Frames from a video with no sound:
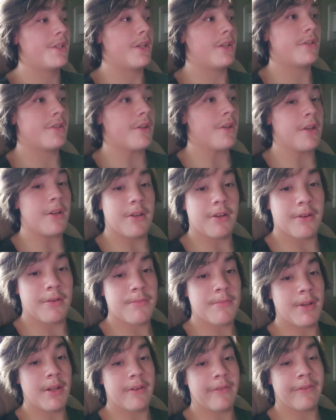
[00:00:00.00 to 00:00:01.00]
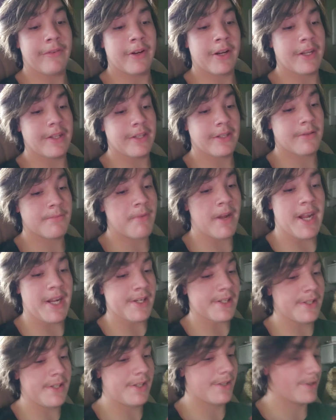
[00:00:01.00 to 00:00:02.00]
It's gonna be a fucking smack
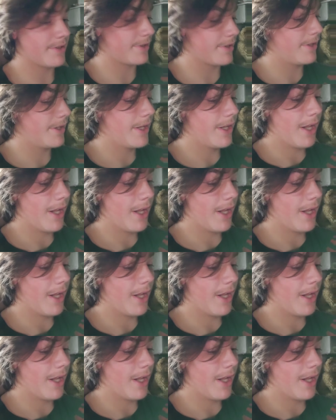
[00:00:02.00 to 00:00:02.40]
season.